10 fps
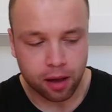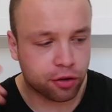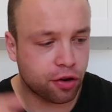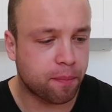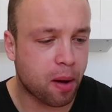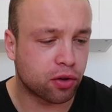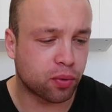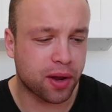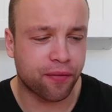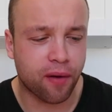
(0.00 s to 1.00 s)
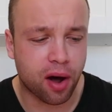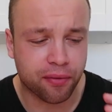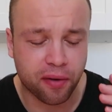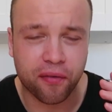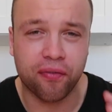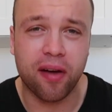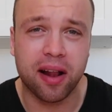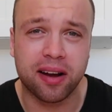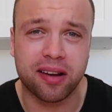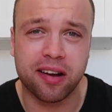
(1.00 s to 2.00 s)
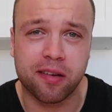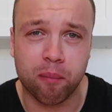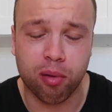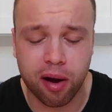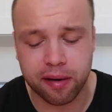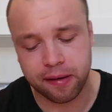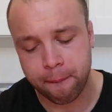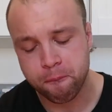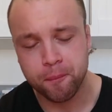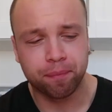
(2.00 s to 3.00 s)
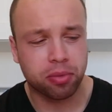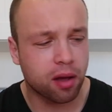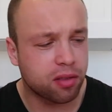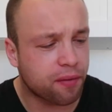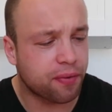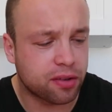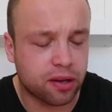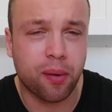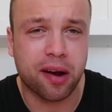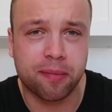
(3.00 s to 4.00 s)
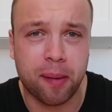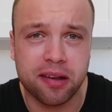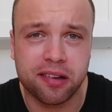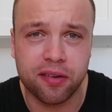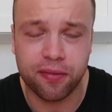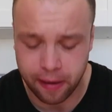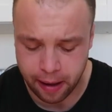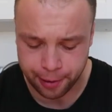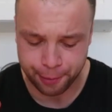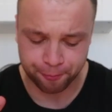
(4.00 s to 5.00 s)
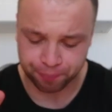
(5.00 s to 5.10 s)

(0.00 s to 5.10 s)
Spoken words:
£2.25, a fairly decent price, nothing too expensive, and